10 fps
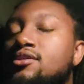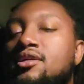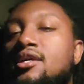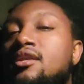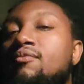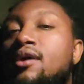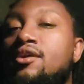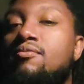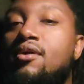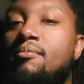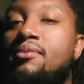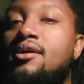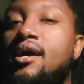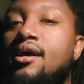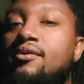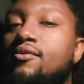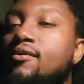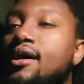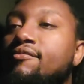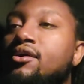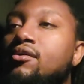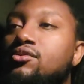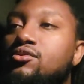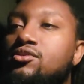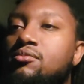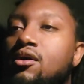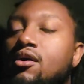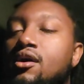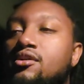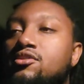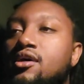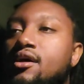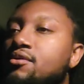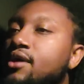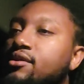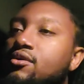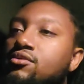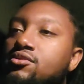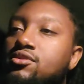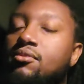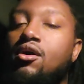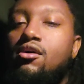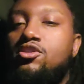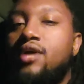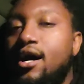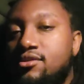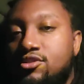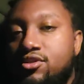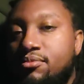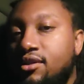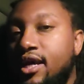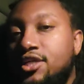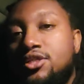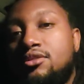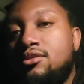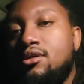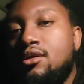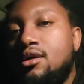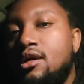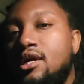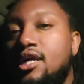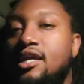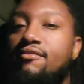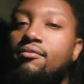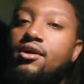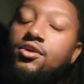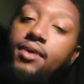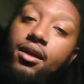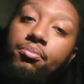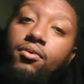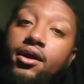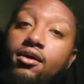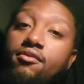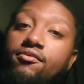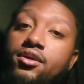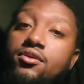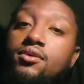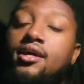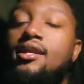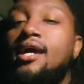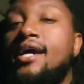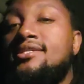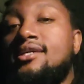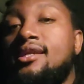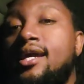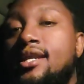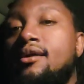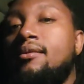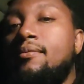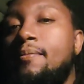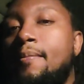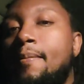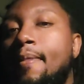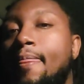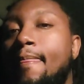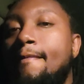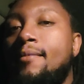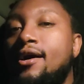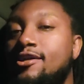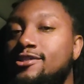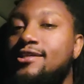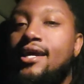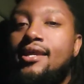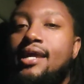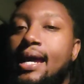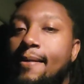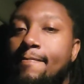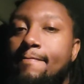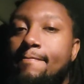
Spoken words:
to get where you want to be at, you're going to have to go through some hard trials and tribulation. Even when you at a point of when you getting isolated. Understand that.